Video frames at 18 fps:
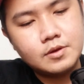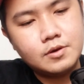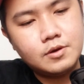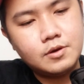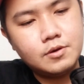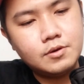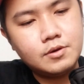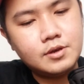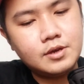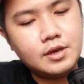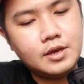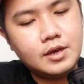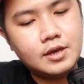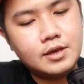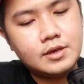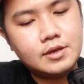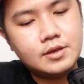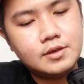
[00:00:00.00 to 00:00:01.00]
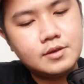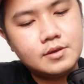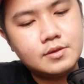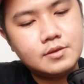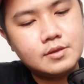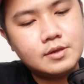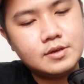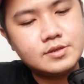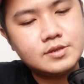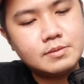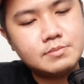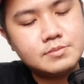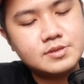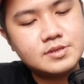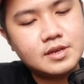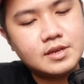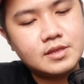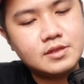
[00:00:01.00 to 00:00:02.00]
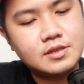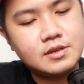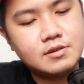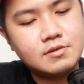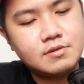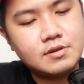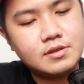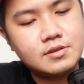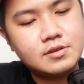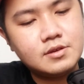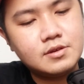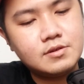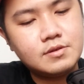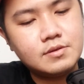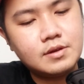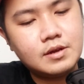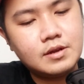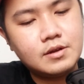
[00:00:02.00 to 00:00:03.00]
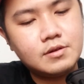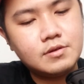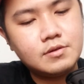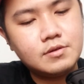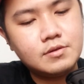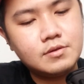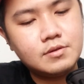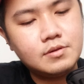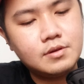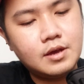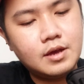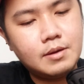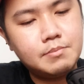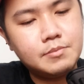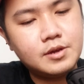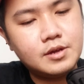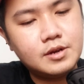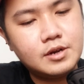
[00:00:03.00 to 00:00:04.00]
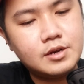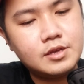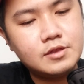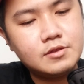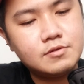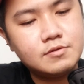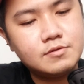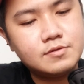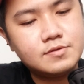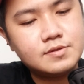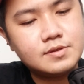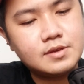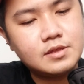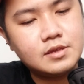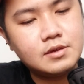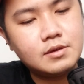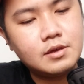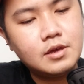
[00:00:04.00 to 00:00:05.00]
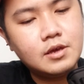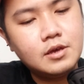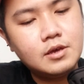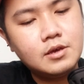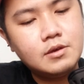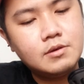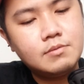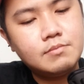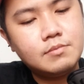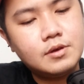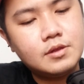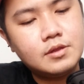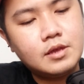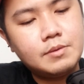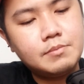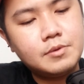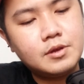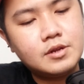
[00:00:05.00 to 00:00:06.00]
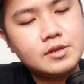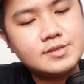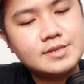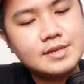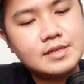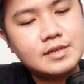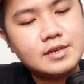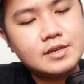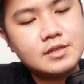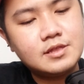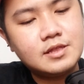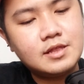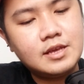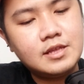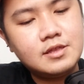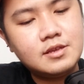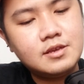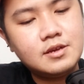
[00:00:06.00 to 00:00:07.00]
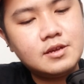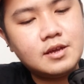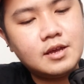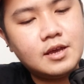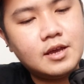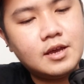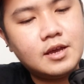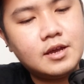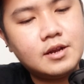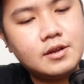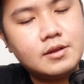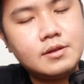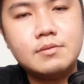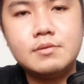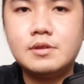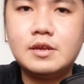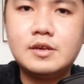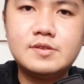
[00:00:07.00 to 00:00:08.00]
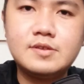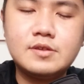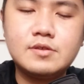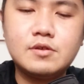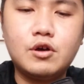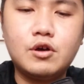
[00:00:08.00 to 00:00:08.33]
okay, there's some setting right here. I'm gonna need to setting, but I'm gonna setting it later. And that's it,